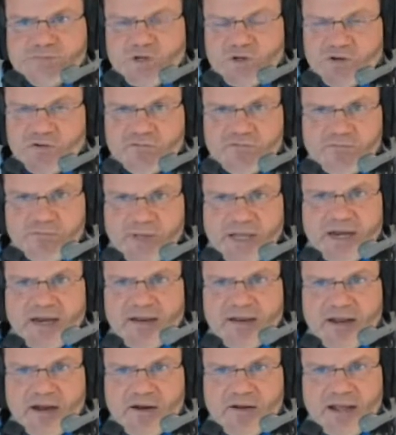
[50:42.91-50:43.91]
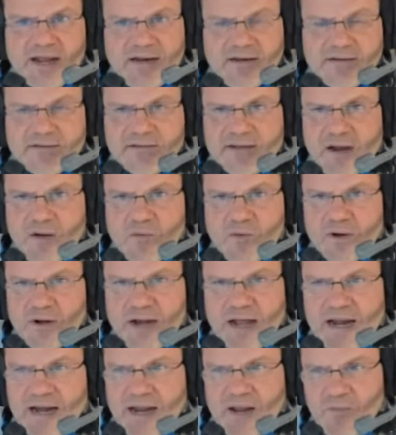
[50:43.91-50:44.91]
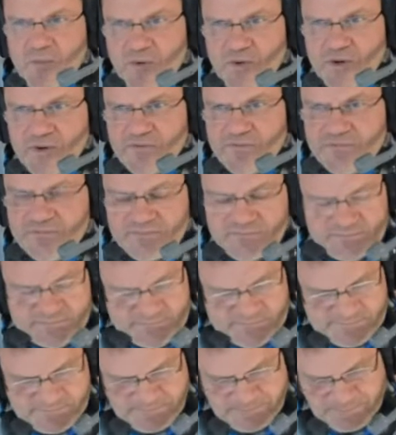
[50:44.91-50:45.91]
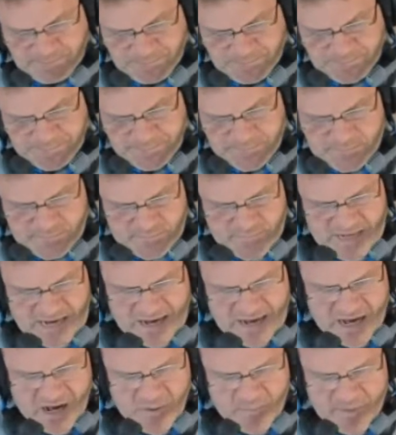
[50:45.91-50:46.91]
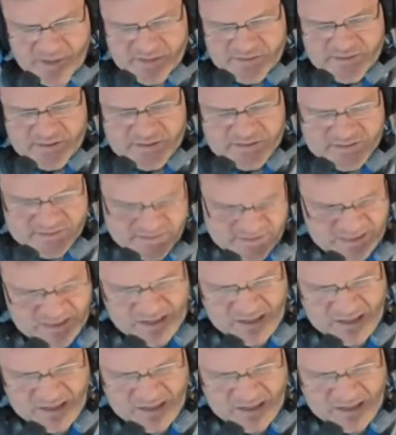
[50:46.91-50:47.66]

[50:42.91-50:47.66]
could have been in there. They were not able to take care of business.